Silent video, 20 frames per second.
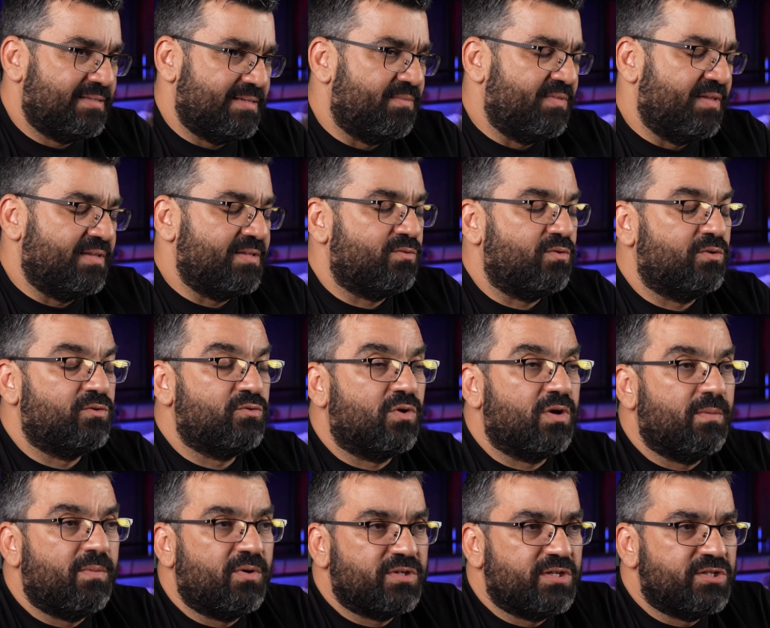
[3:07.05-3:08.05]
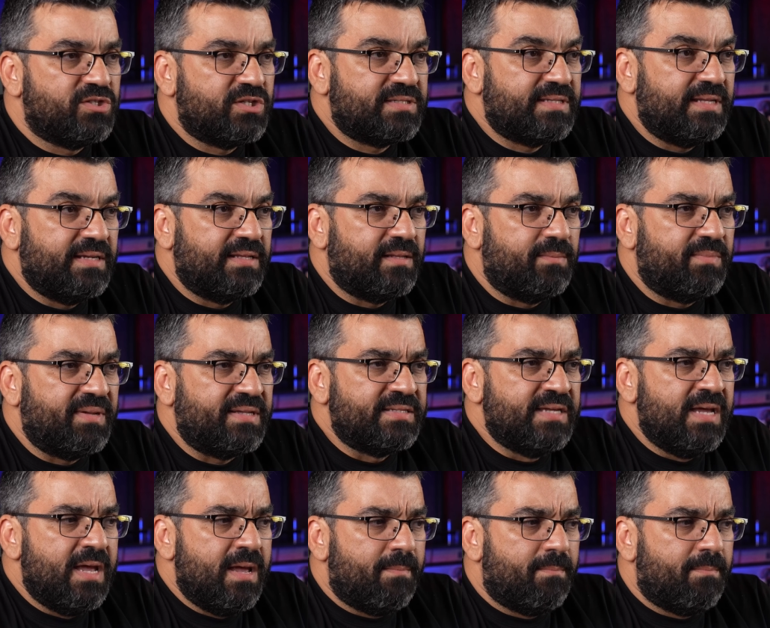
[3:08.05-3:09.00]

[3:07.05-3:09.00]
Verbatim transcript: something that we'll talk about in just a little bit.